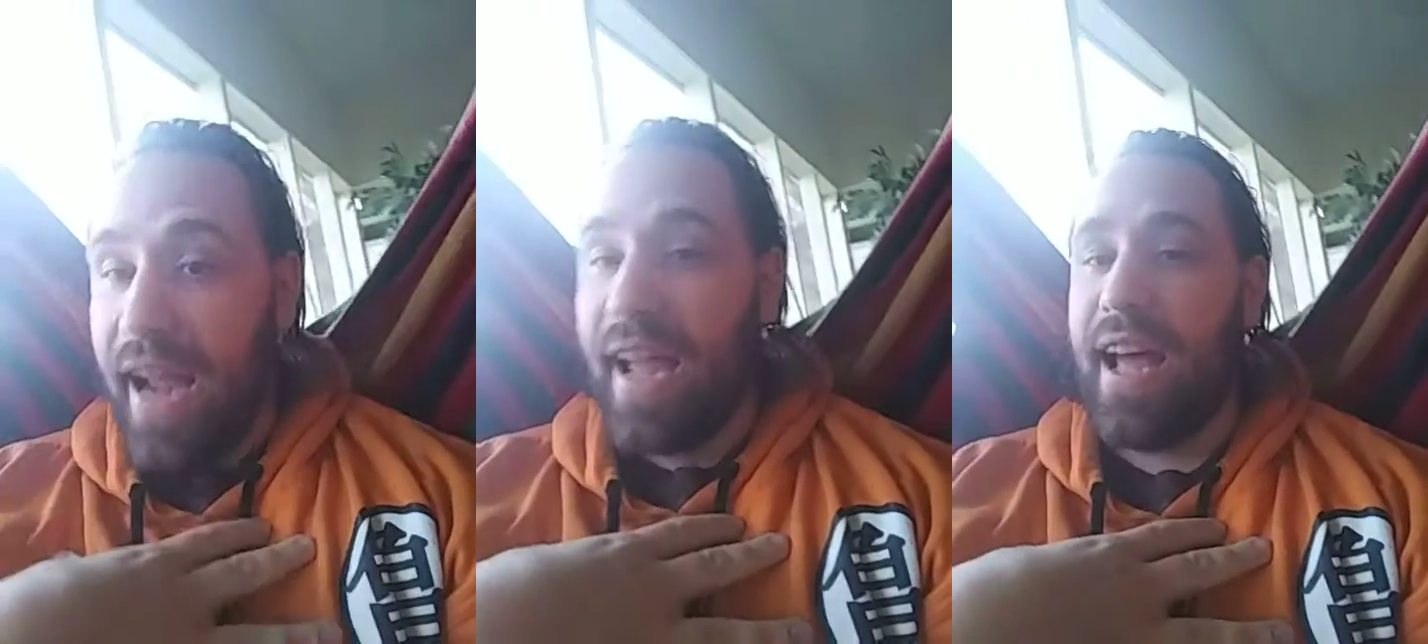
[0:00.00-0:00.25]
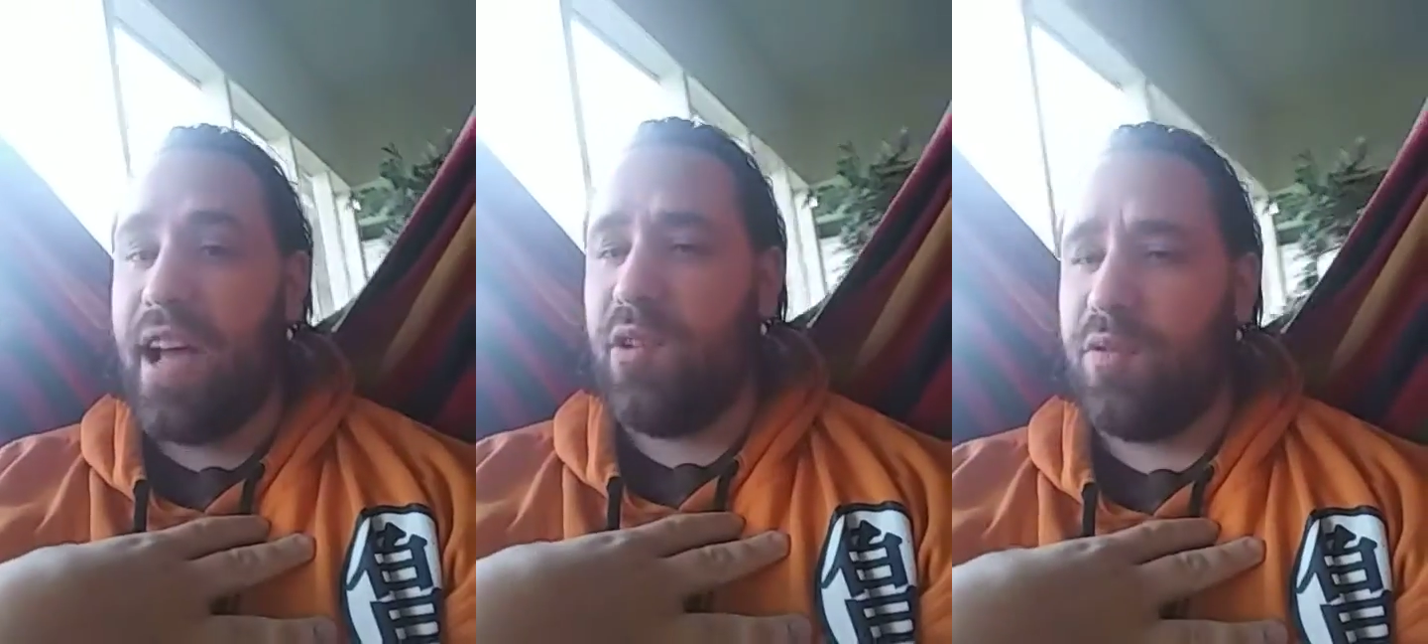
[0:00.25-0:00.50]

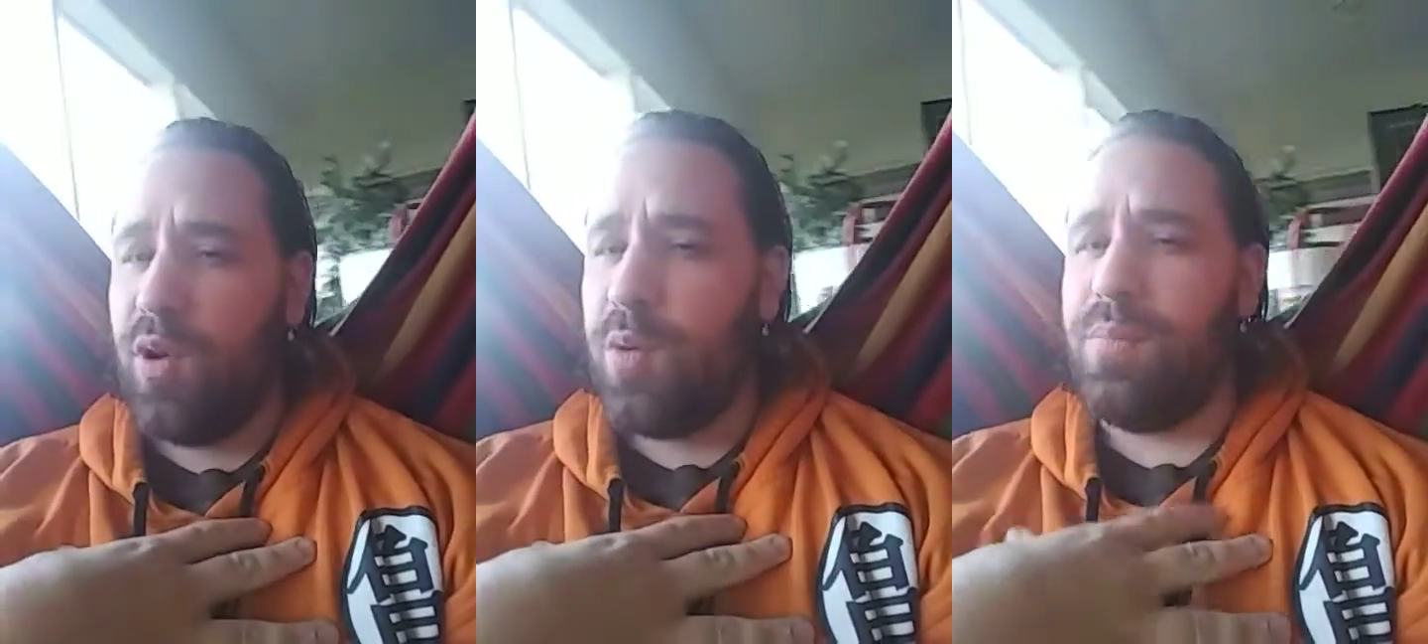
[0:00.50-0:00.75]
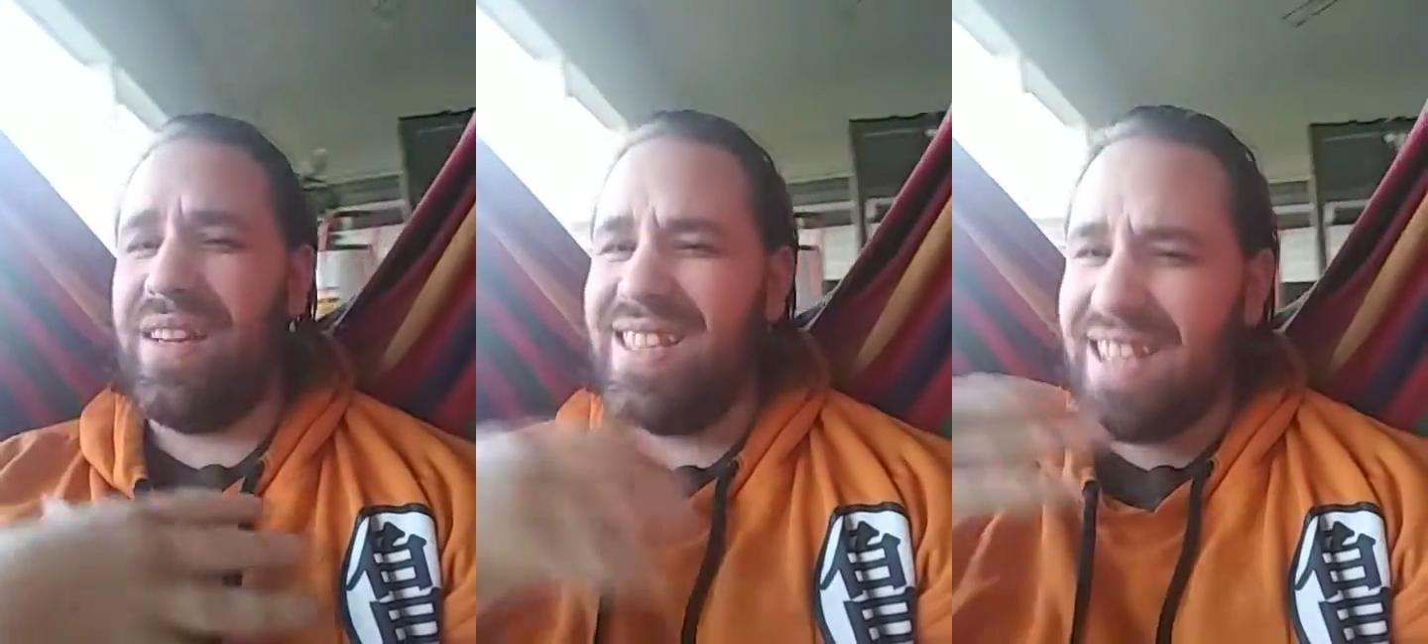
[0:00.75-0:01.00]
have
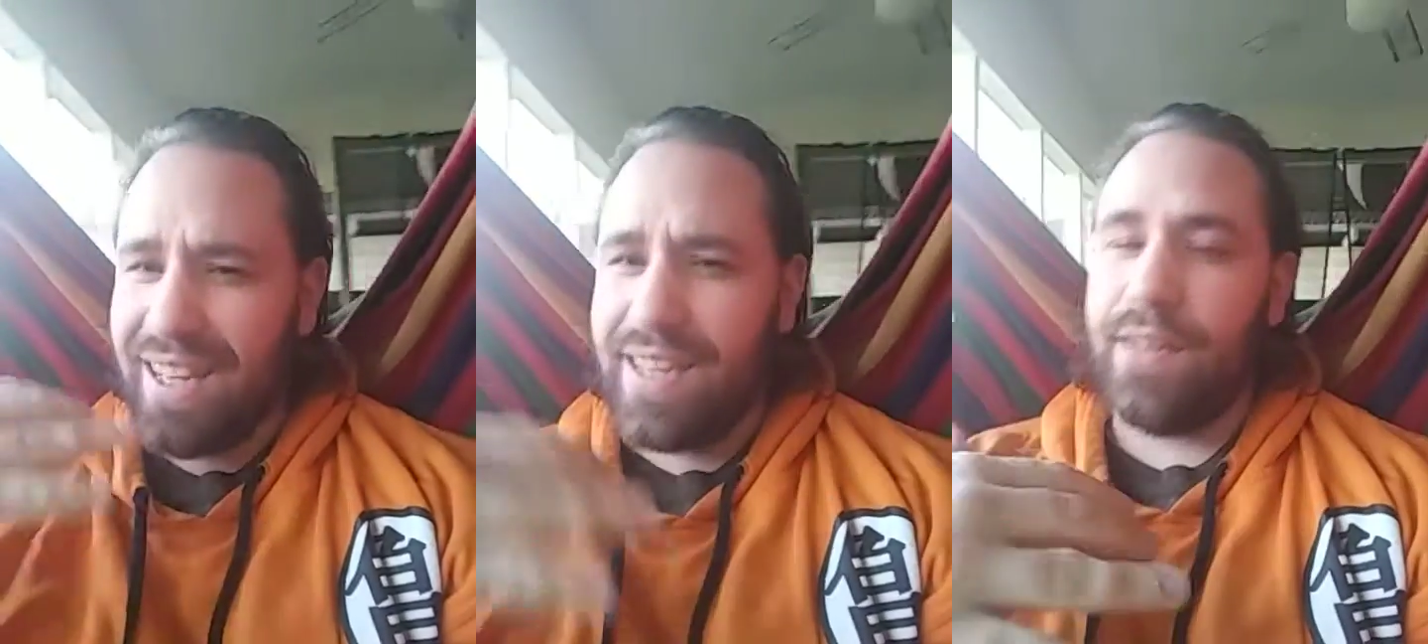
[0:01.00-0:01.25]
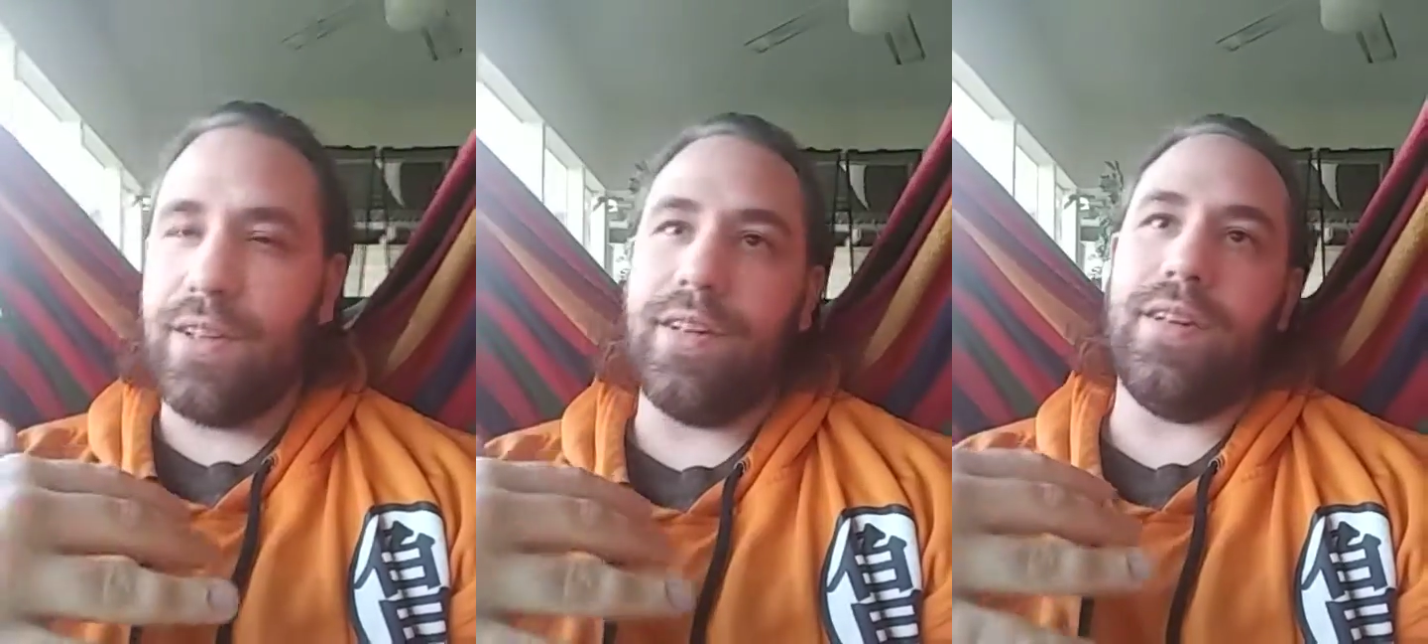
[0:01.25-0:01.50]

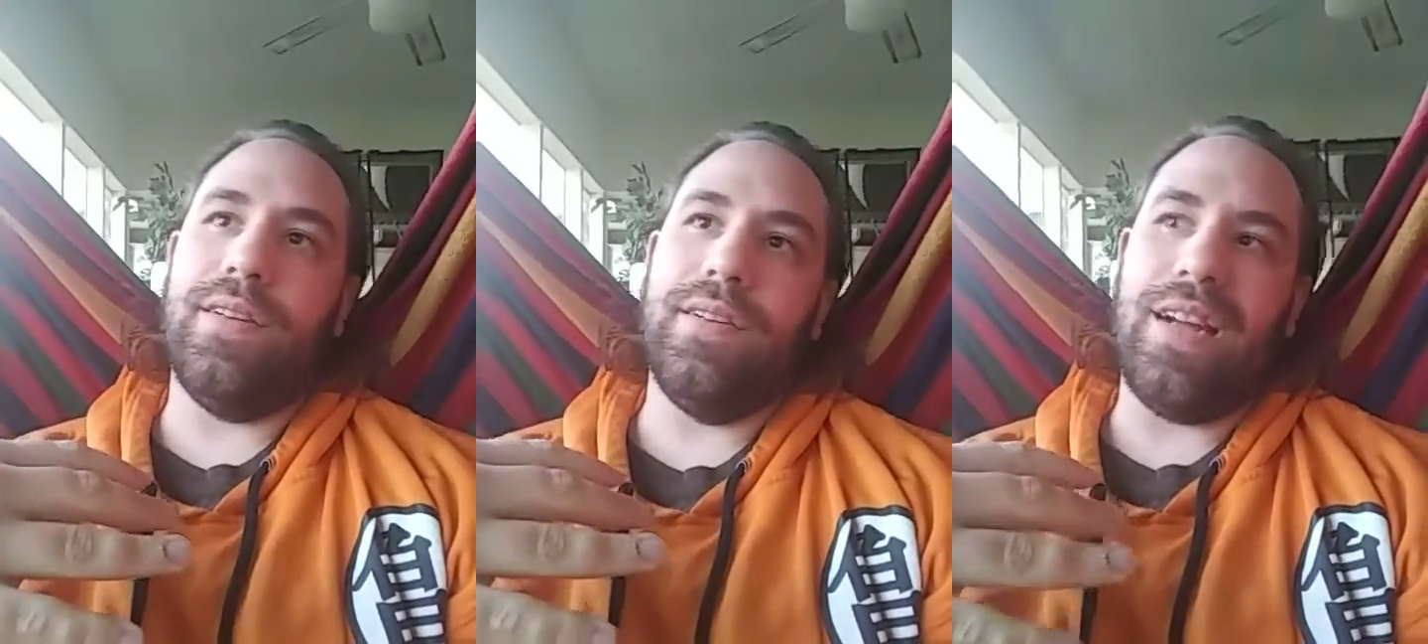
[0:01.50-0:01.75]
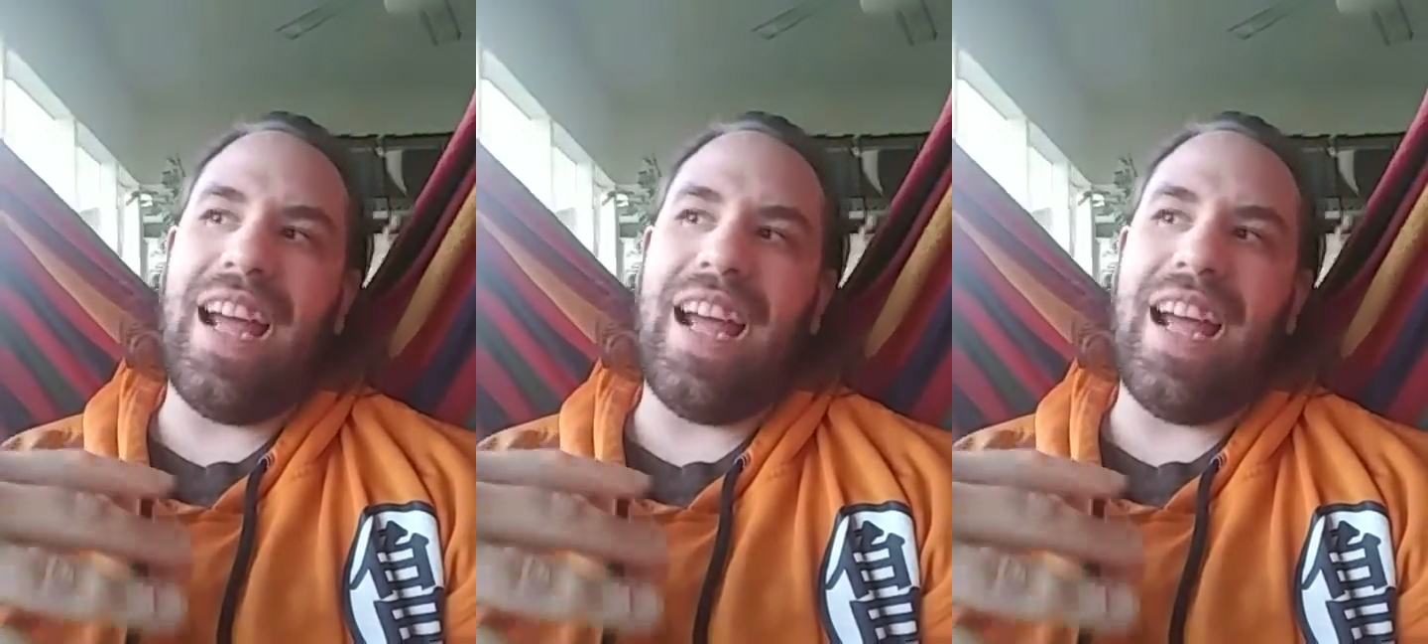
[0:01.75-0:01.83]
particular